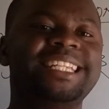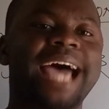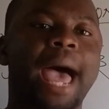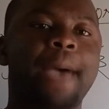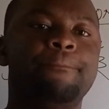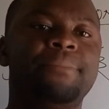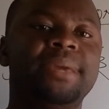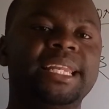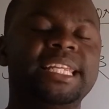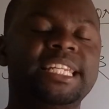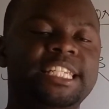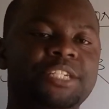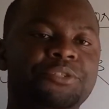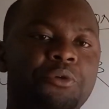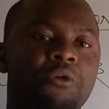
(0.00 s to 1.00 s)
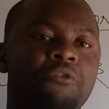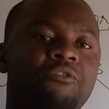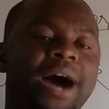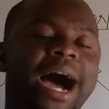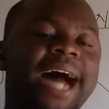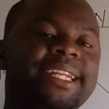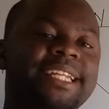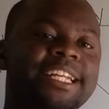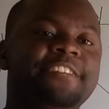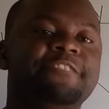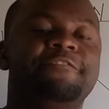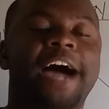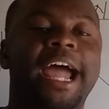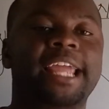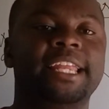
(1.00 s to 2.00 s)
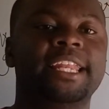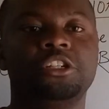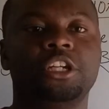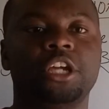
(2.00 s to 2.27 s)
ability of identifying